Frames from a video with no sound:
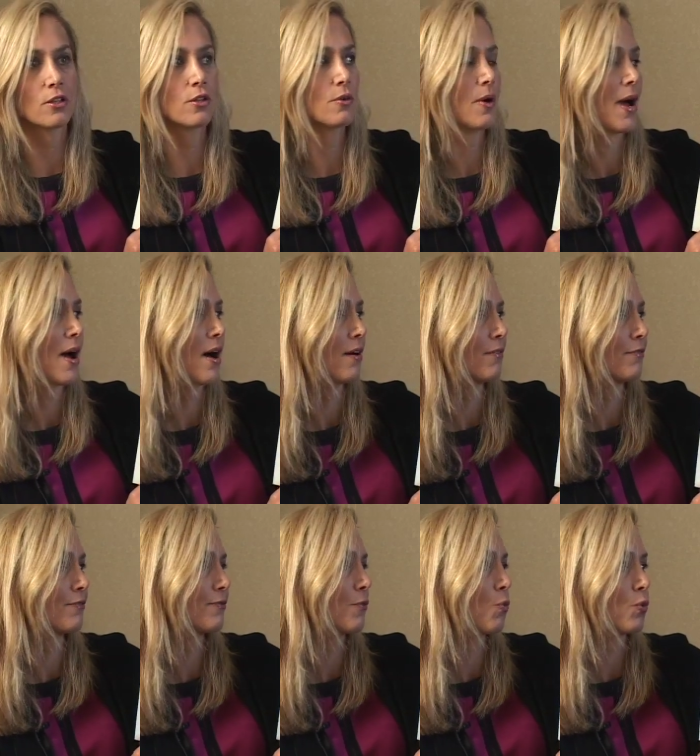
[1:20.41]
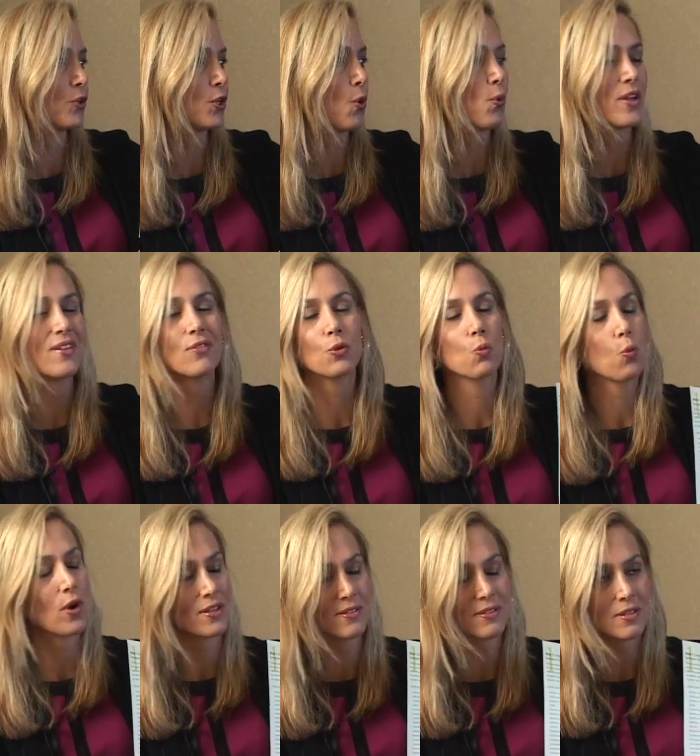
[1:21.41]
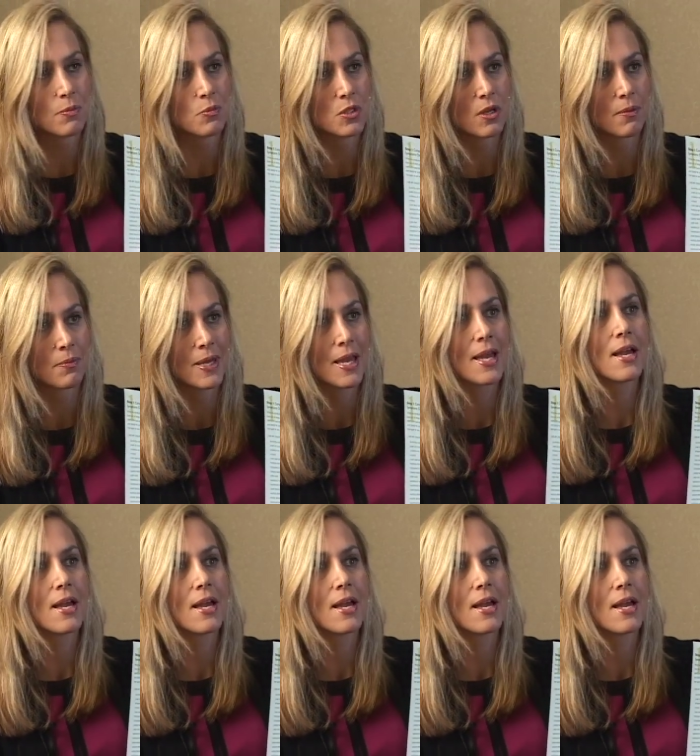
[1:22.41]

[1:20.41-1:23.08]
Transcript: you have, you know, even one symptom,